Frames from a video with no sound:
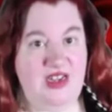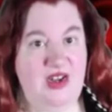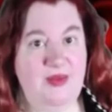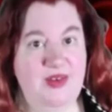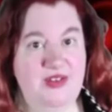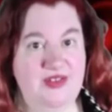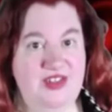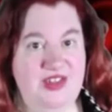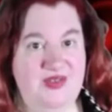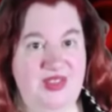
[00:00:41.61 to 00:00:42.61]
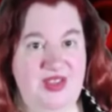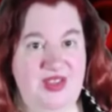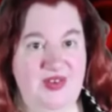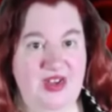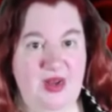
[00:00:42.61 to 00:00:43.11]
Now, I'm going to share with
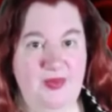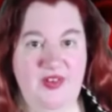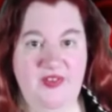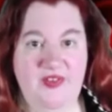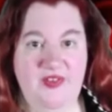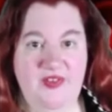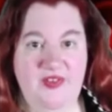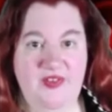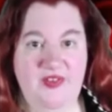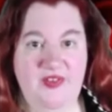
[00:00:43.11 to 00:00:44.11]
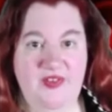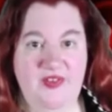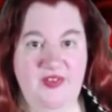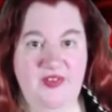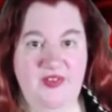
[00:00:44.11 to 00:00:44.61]
you a couple of my. Pretty good joke right
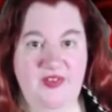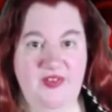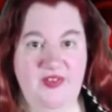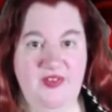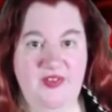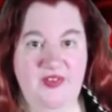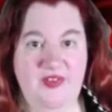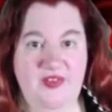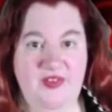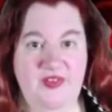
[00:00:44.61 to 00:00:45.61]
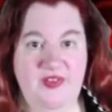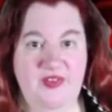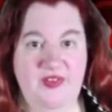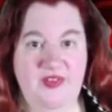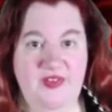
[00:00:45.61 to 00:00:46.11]
off the bat, yeah, huh? Never been
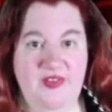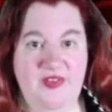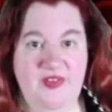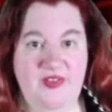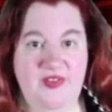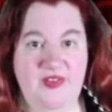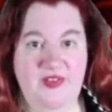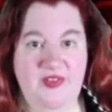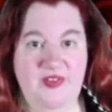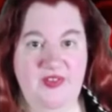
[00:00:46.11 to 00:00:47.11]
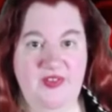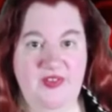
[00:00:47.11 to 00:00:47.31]
told. Nope. First time. So she was...